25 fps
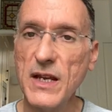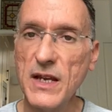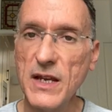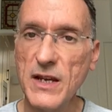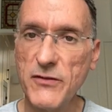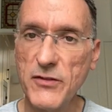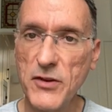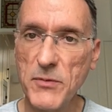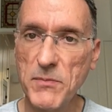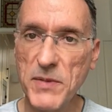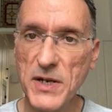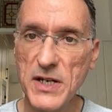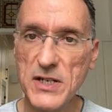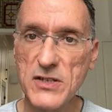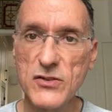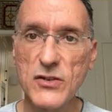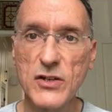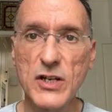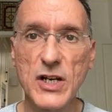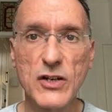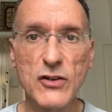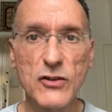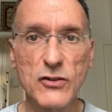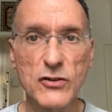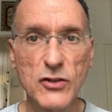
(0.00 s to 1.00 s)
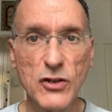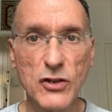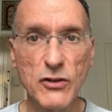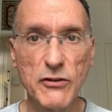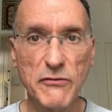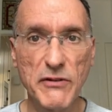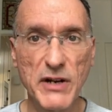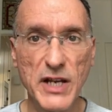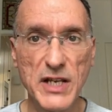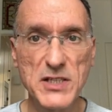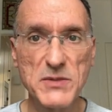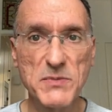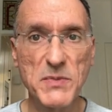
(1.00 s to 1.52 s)
If the person cannot
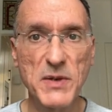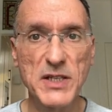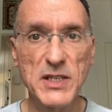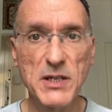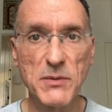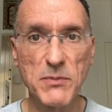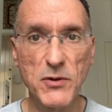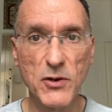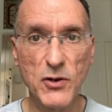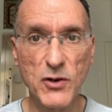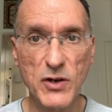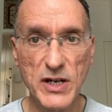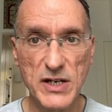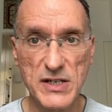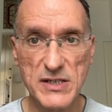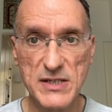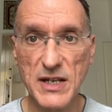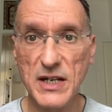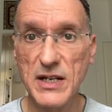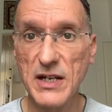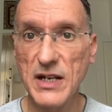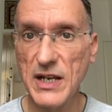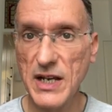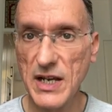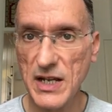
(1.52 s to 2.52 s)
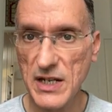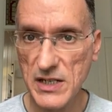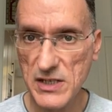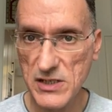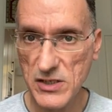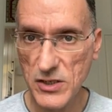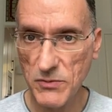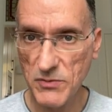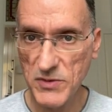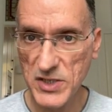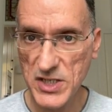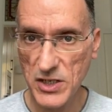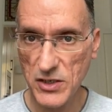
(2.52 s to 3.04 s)
tolerate beta blockers and
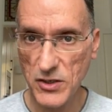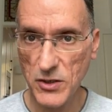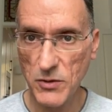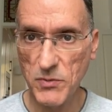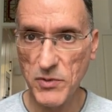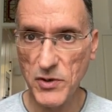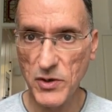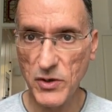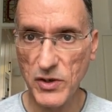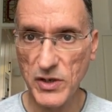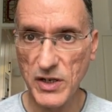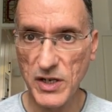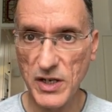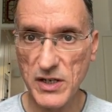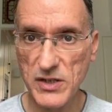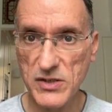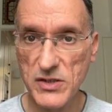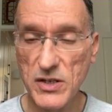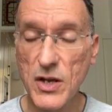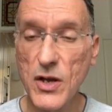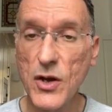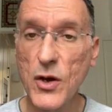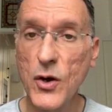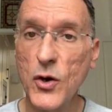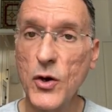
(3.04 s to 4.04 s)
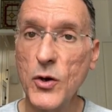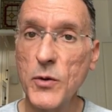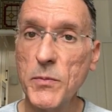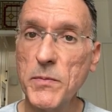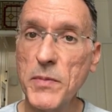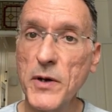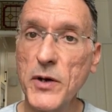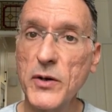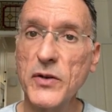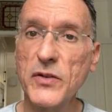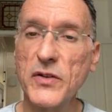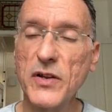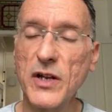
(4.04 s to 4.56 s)
calcium channel blockers, or
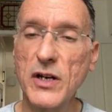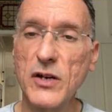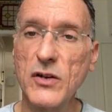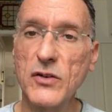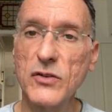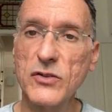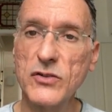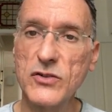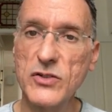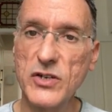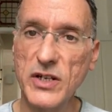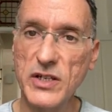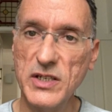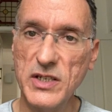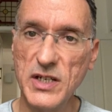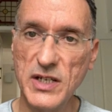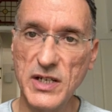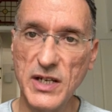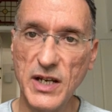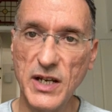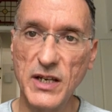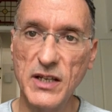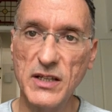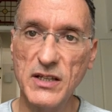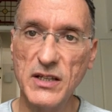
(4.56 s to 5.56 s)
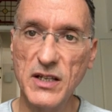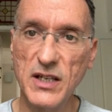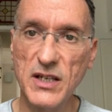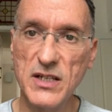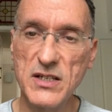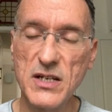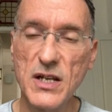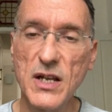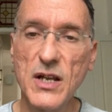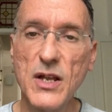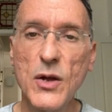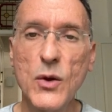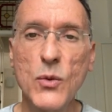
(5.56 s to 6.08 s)
both are
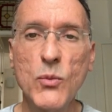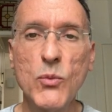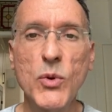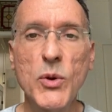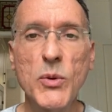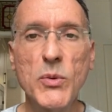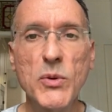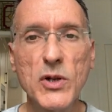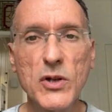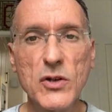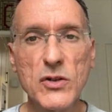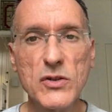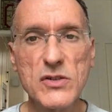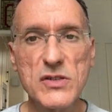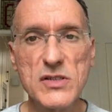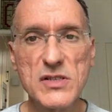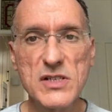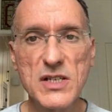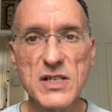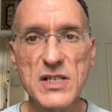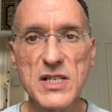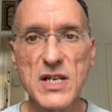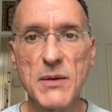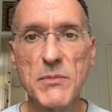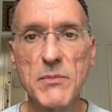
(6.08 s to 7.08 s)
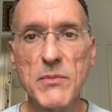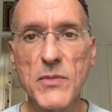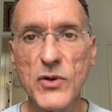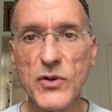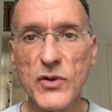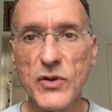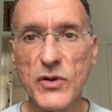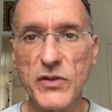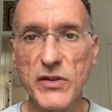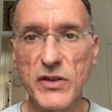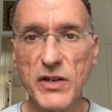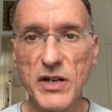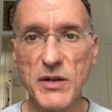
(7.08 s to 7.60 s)
contraindicated, we will consider
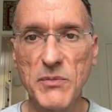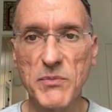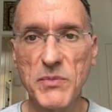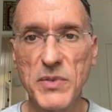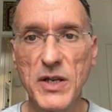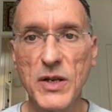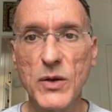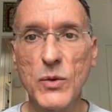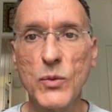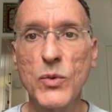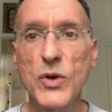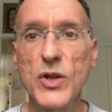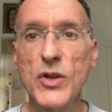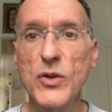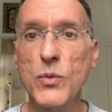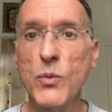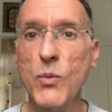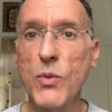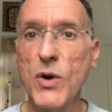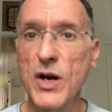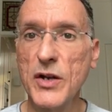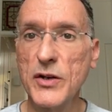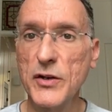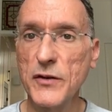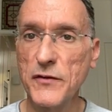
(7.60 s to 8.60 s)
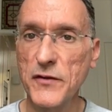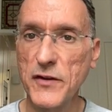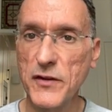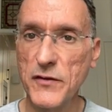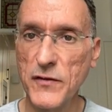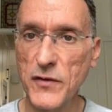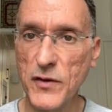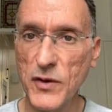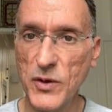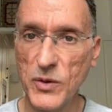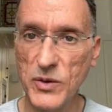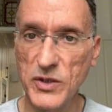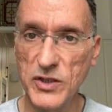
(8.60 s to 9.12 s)
monotherapy with one of the
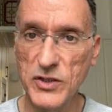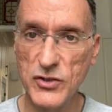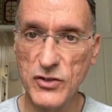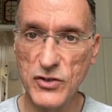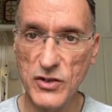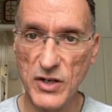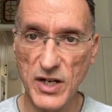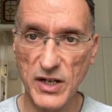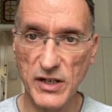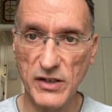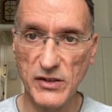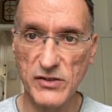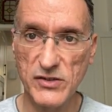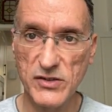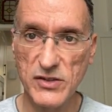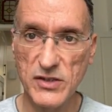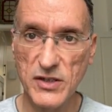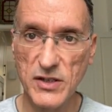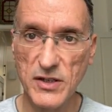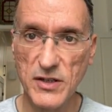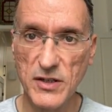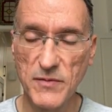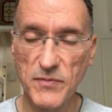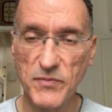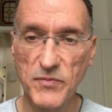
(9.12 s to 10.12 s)
following drugs: